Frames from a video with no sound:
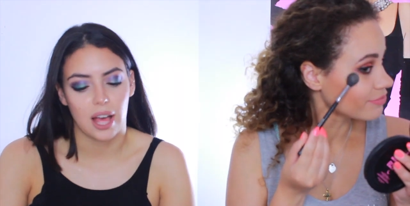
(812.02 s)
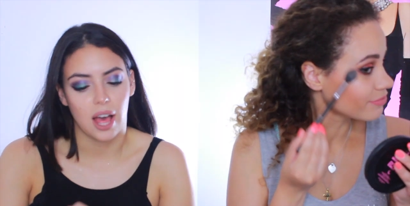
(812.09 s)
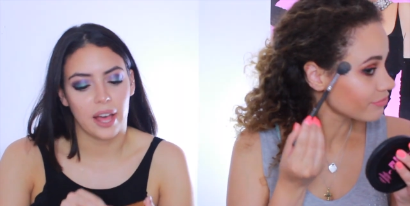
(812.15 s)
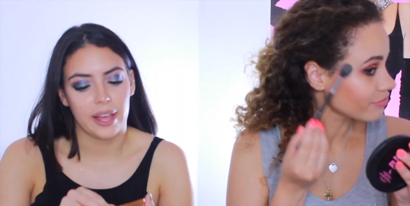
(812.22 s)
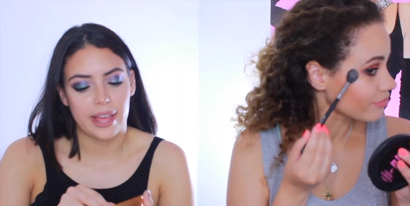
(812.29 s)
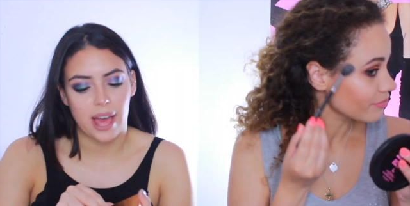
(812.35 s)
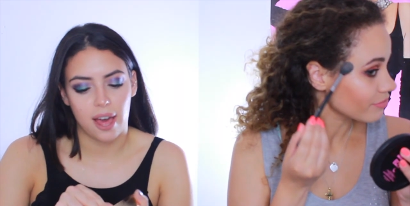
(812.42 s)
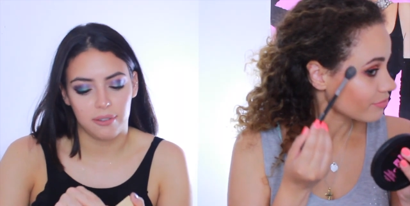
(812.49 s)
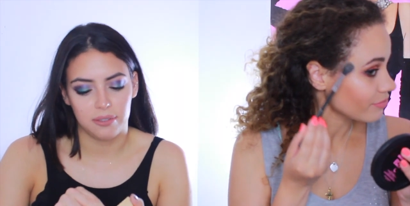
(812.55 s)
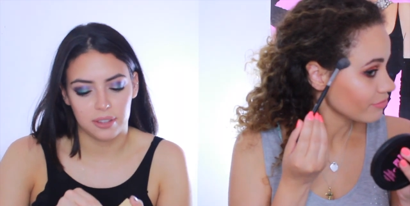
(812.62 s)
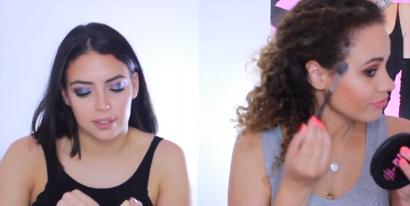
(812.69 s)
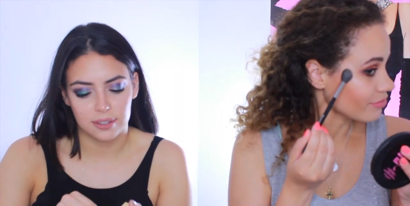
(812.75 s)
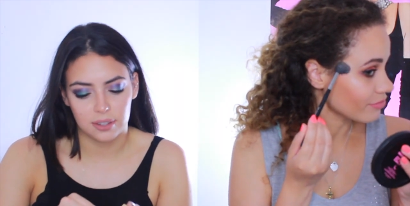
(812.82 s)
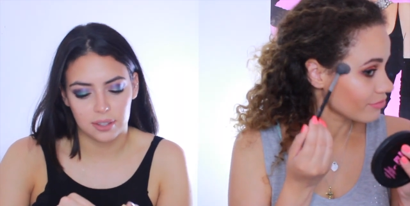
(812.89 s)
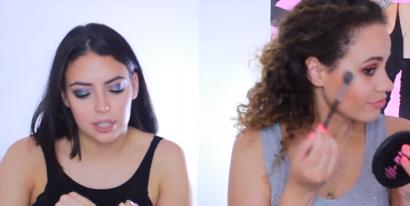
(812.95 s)
Speaker 1: I have
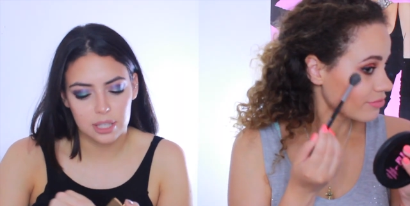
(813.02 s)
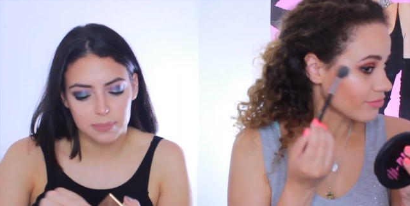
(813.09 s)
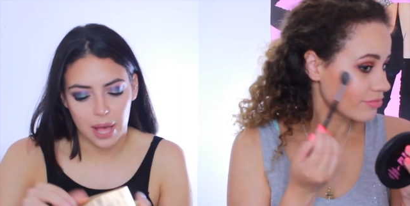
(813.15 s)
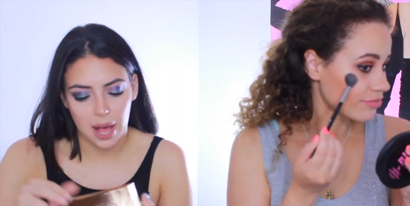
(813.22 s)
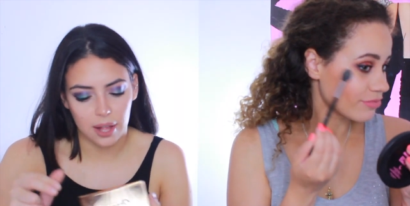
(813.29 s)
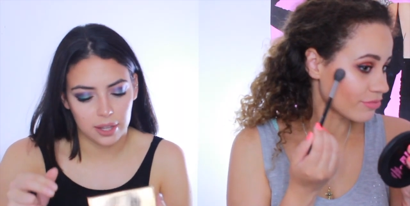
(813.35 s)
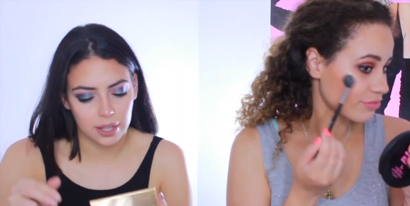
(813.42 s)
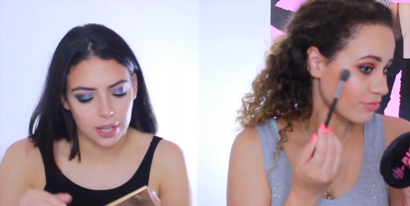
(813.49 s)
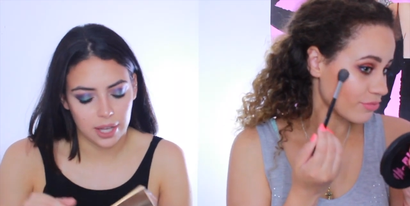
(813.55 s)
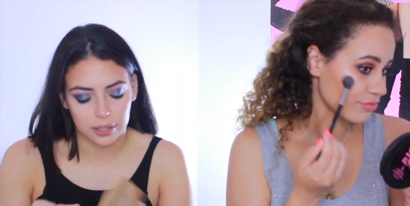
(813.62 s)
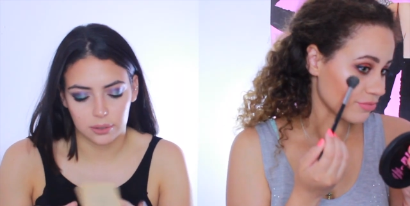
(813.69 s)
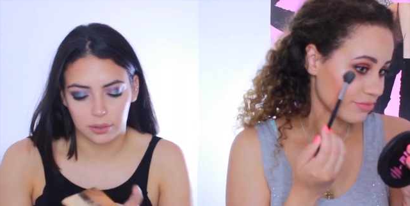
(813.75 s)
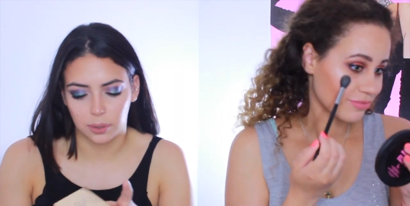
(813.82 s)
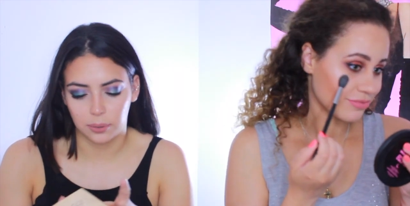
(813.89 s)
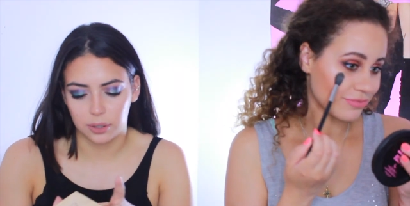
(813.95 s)
this sleek palette. I
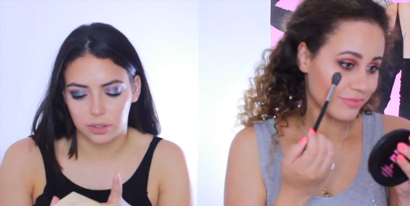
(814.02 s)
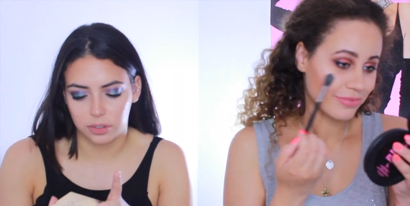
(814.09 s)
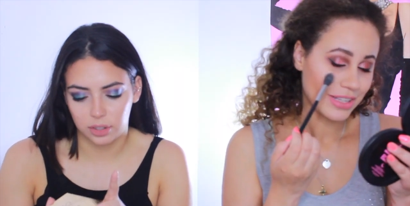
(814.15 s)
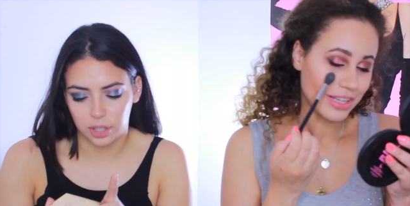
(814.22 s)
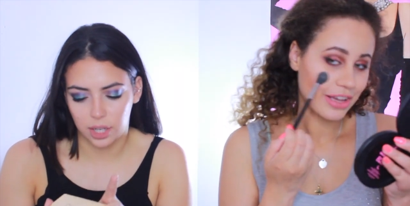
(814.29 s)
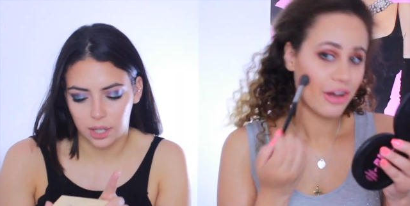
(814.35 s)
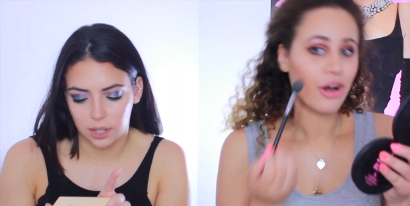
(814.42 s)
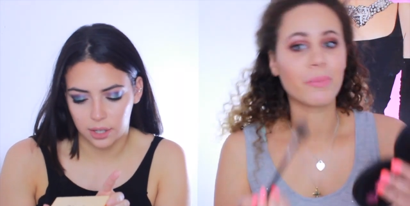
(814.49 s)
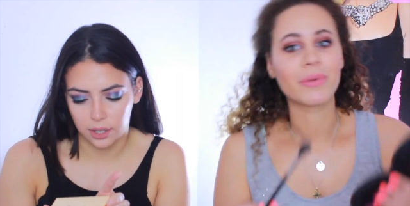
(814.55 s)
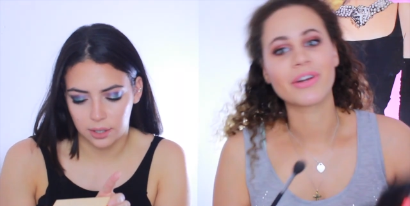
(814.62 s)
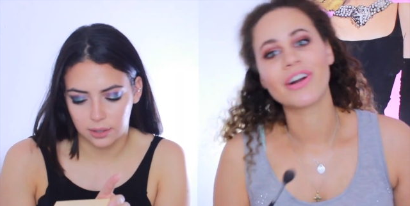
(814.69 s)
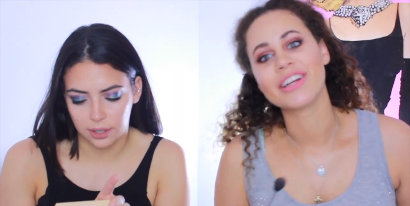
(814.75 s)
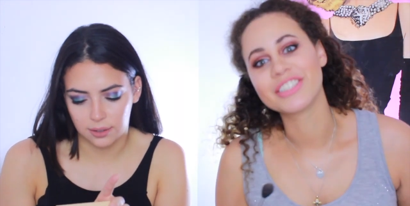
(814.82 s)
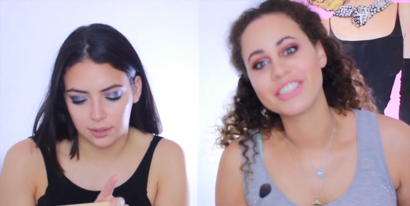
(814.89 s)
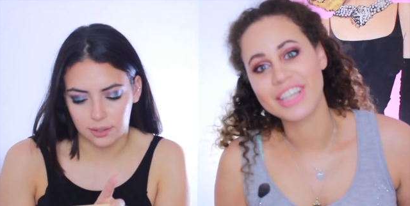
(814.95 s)
don't know what shade it oh is.
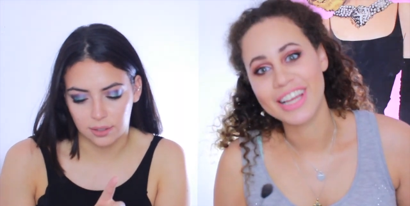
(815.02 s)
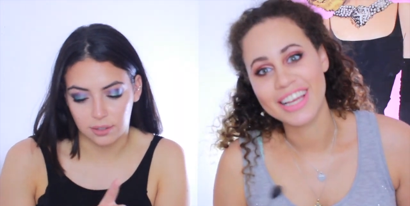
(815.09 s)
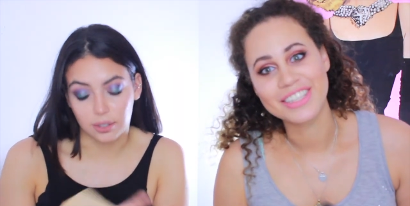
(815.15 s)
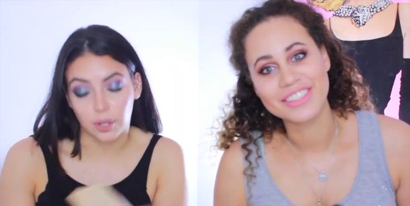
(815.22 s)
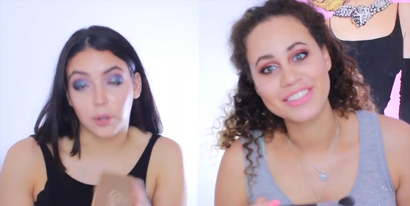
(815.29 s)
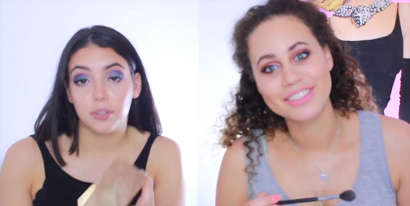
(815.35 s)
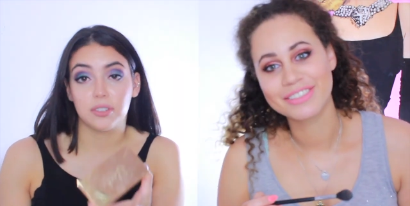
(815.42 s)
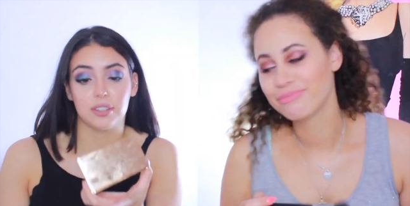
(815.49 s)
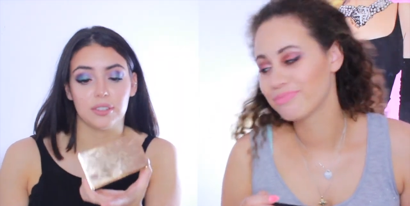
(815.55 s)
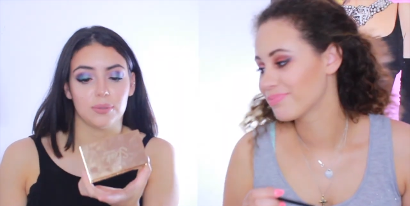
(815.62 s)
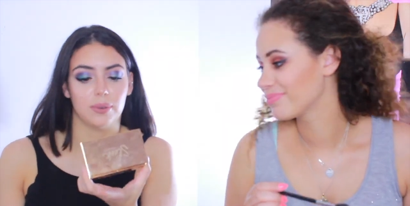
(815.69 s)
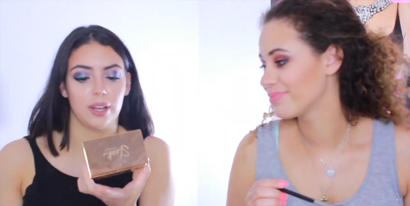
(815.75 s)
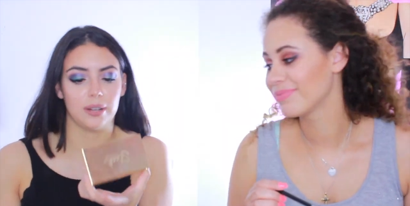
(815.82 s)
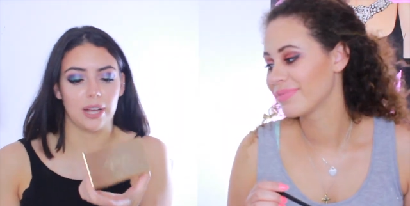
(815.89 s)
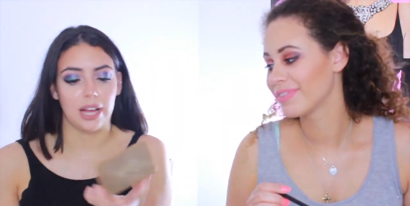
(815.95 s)
Gosh, it's guys. the Solstice
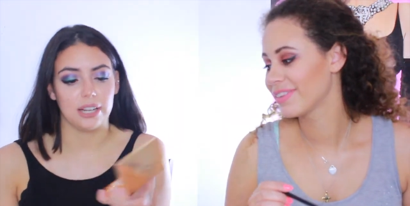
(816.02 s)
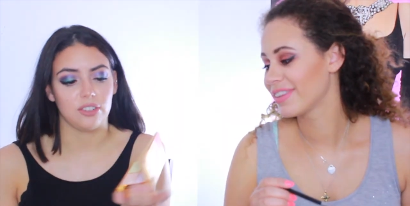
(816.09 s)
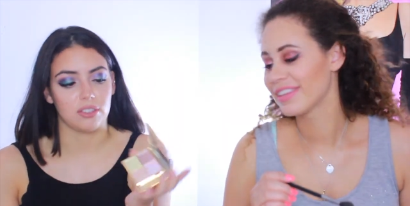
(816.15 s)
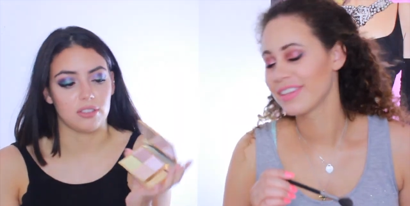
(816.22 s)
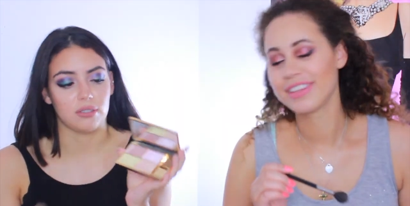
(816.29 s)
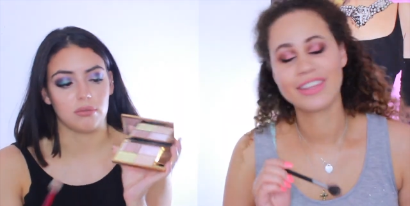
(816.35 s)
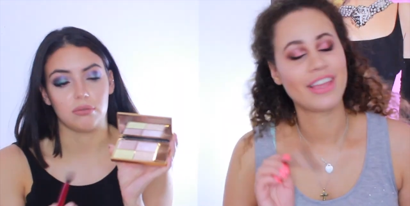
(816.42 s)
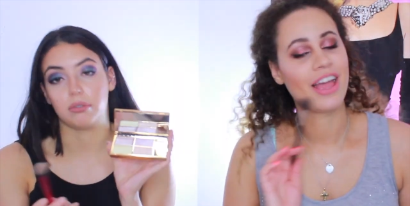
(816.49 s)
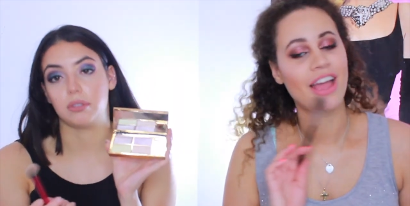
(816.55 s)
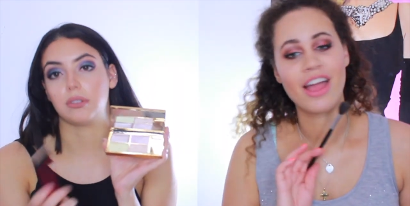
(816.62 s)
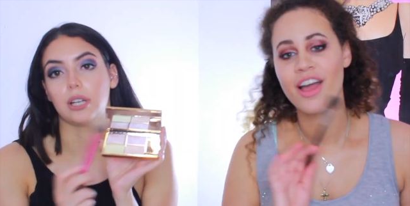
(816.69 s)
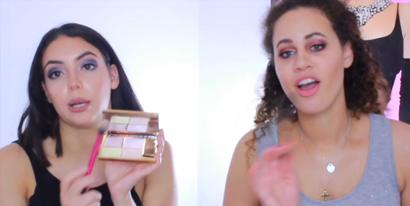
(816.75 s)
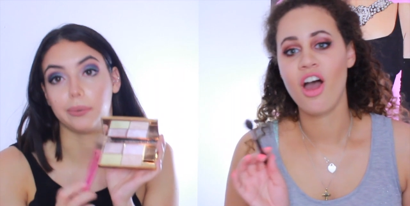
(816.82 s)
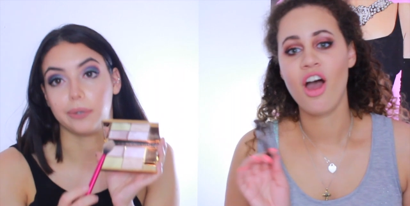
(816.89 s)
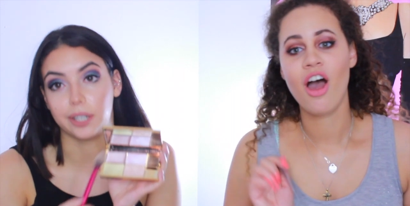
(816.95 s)
one. I just
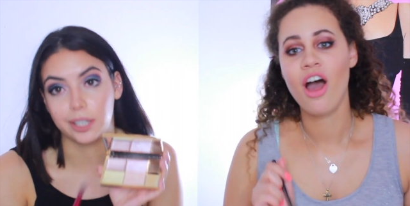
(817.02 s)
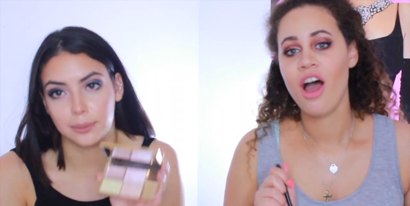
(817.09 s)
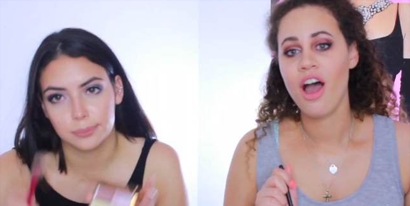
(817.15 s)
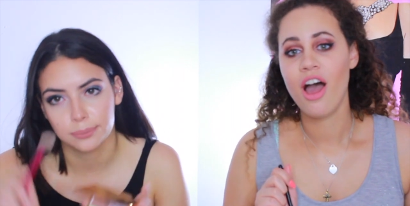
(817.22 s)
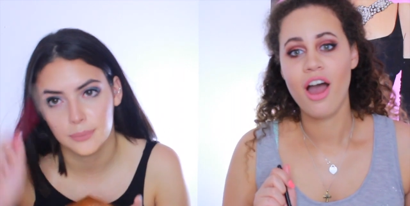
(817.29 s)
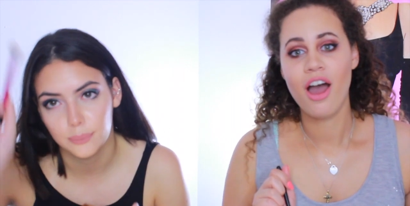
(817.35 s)
top right